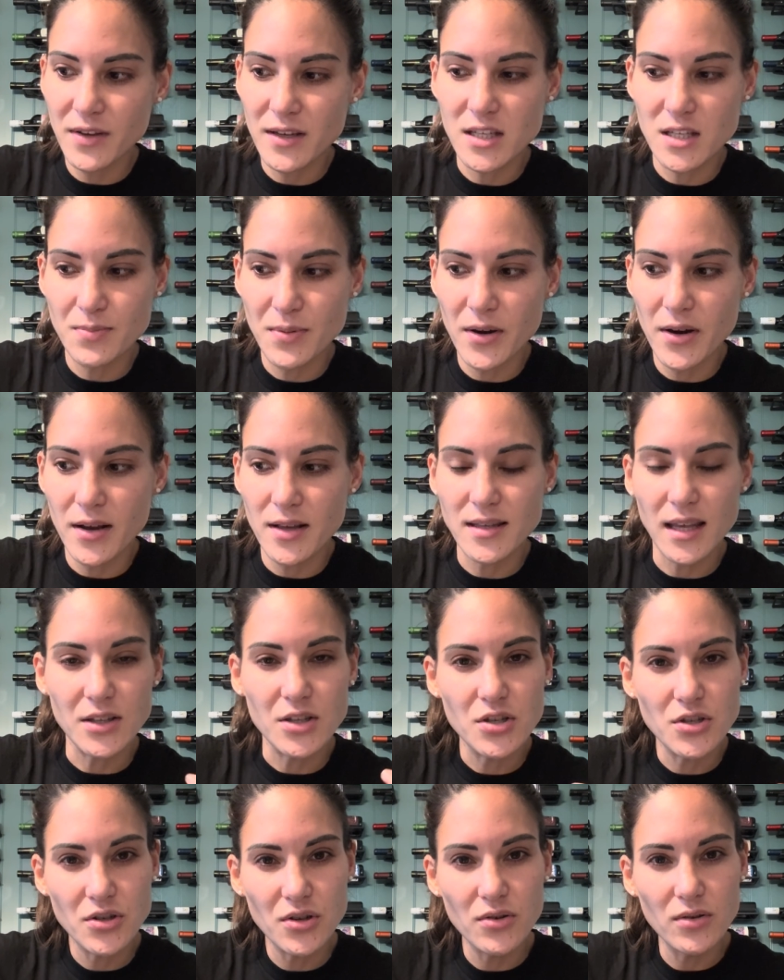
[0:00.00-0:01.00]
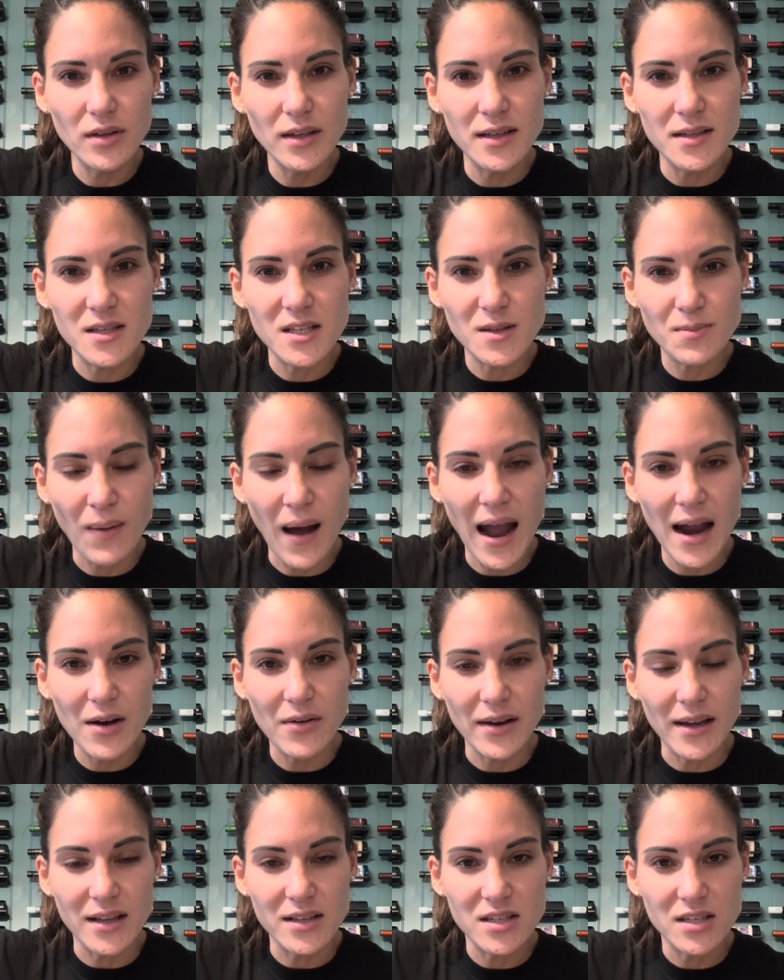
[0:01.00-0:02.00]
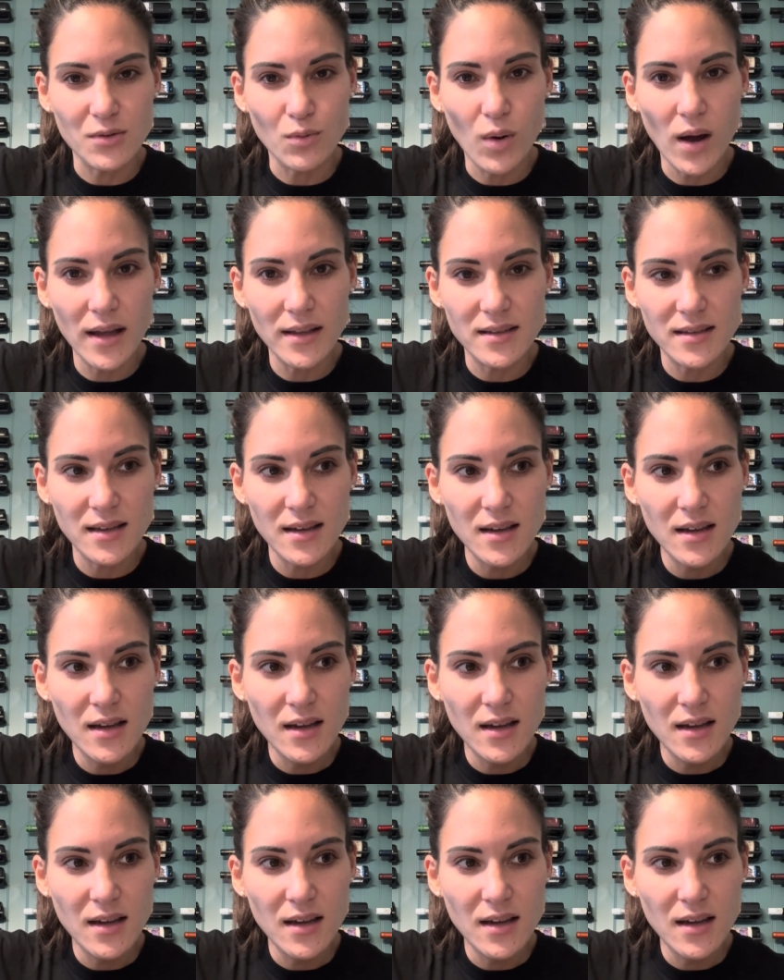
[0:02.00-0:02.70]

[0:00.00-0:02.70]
experience that's truly inspiring to what